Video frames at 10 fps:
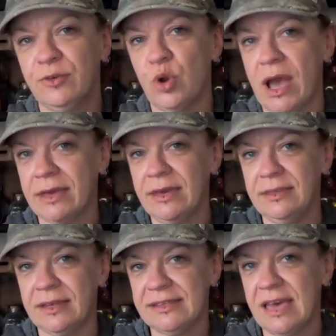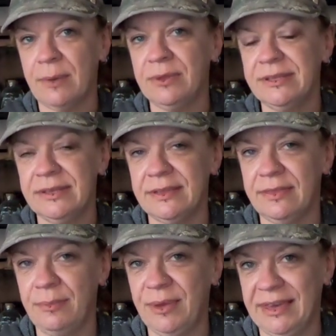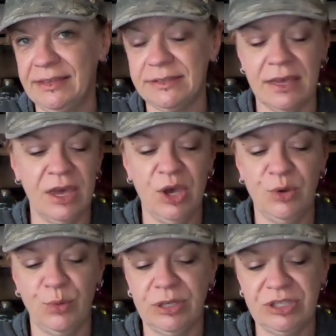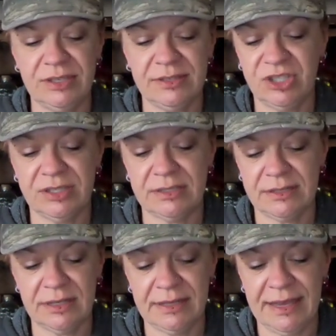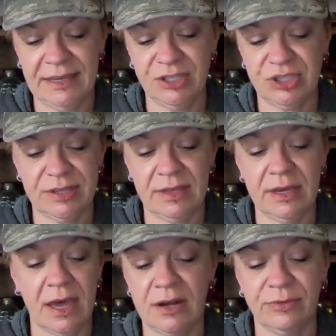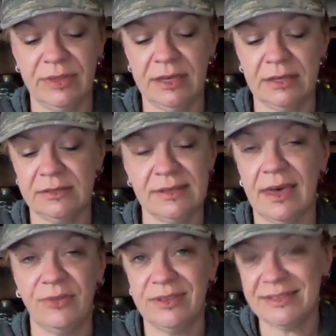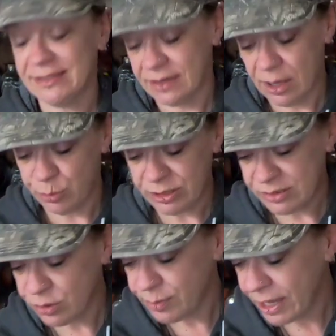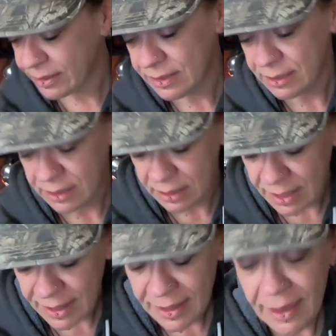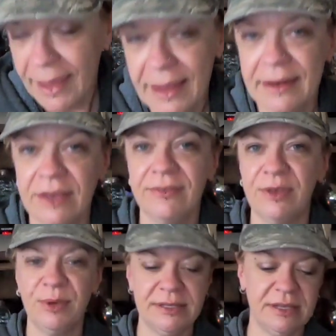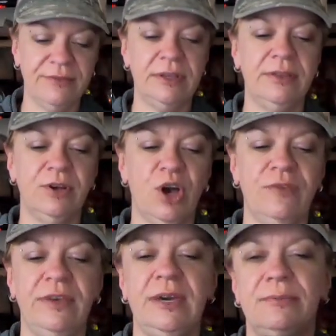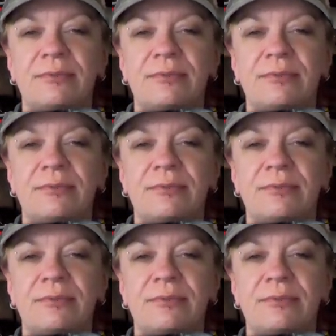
cracking that's happened in the paint, which is just an aged thing. I don't think it's how this cup was sold back in the day. And I found myself another coffee cup